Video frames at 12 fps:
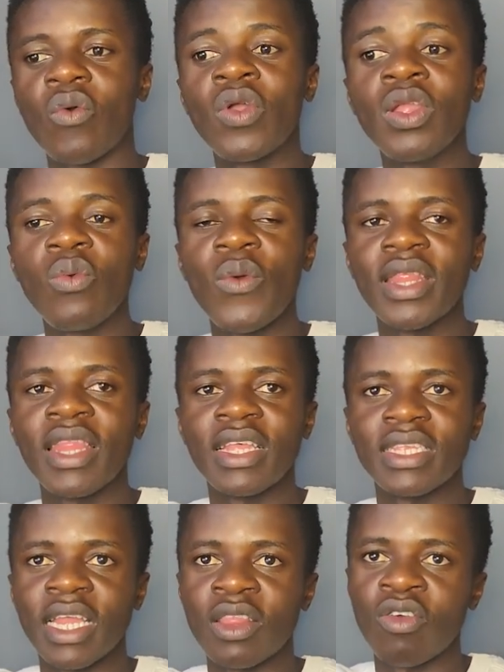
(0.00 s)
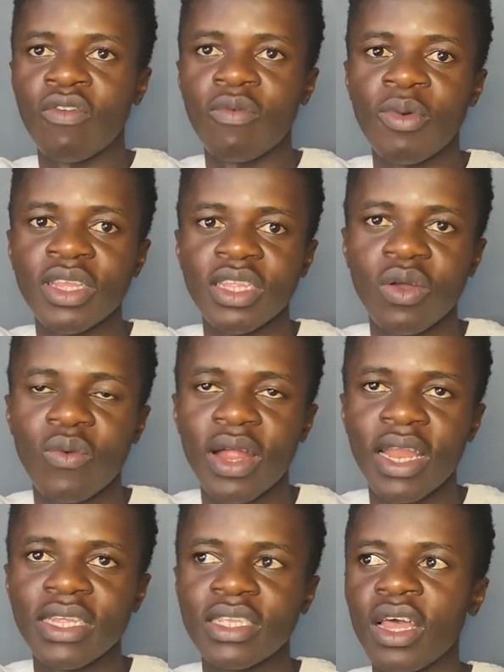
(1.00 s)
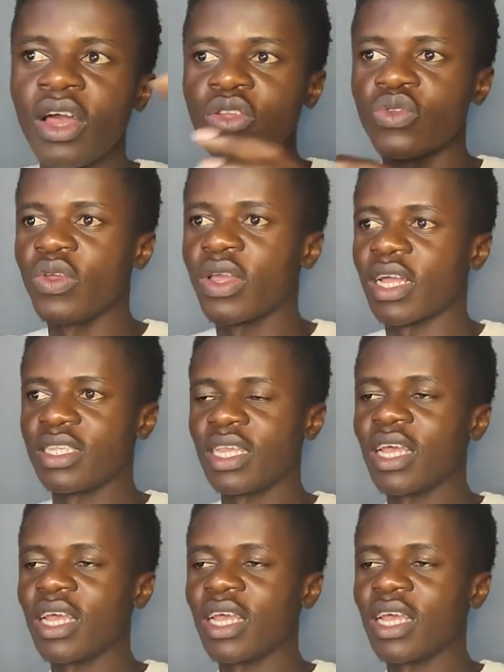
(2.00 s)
only when there's enough money in the wallet. So you can